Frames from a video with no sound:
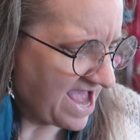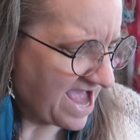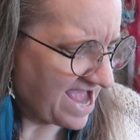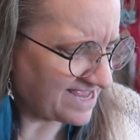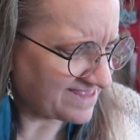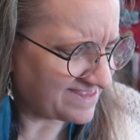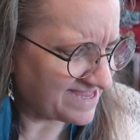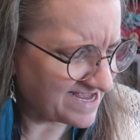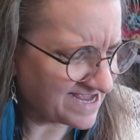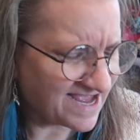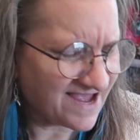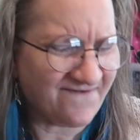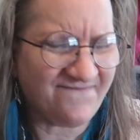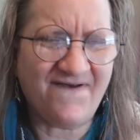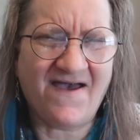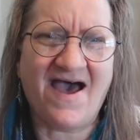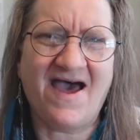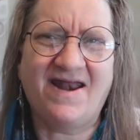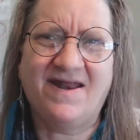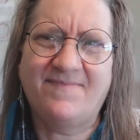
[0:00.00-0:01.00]
I think I've
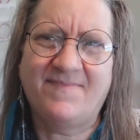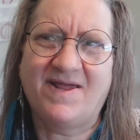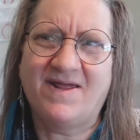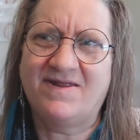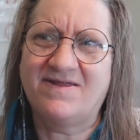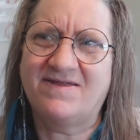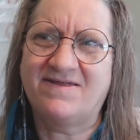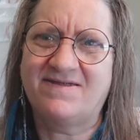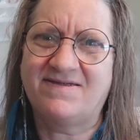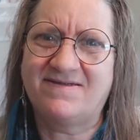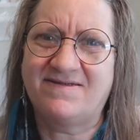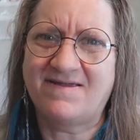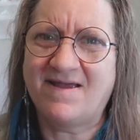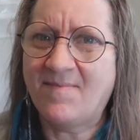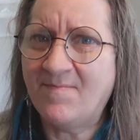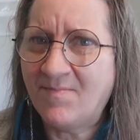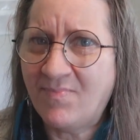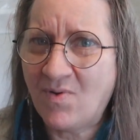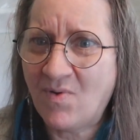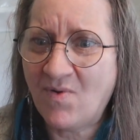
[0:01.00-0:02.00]
had them at
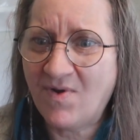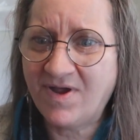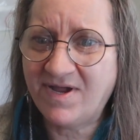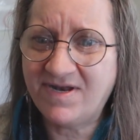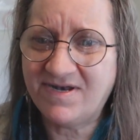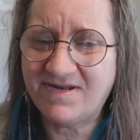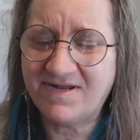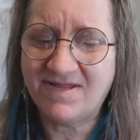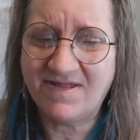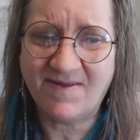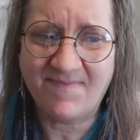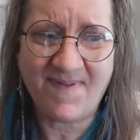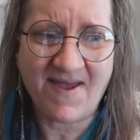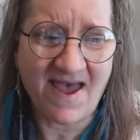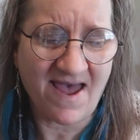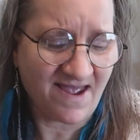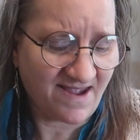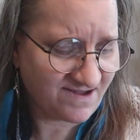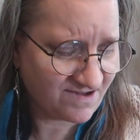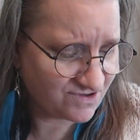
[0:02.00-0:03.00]
some point in the
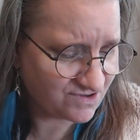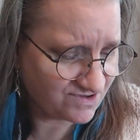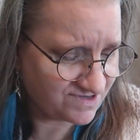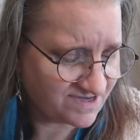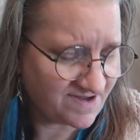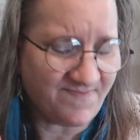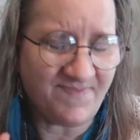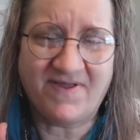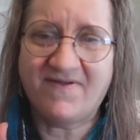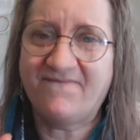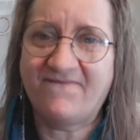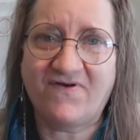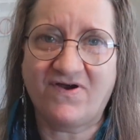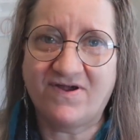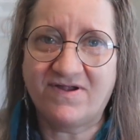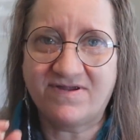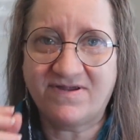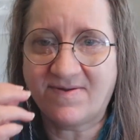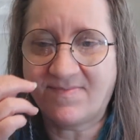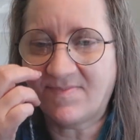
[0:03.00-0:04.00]
past, or something
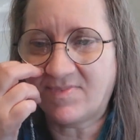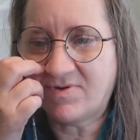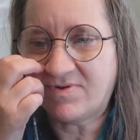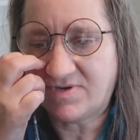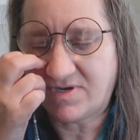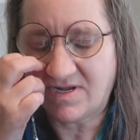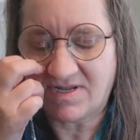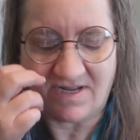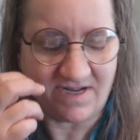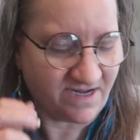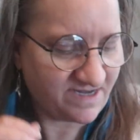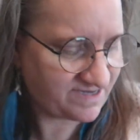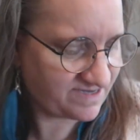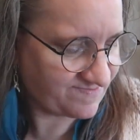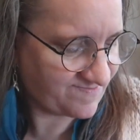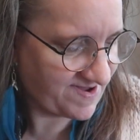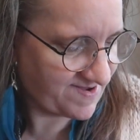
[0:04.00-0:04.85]
very similar to this.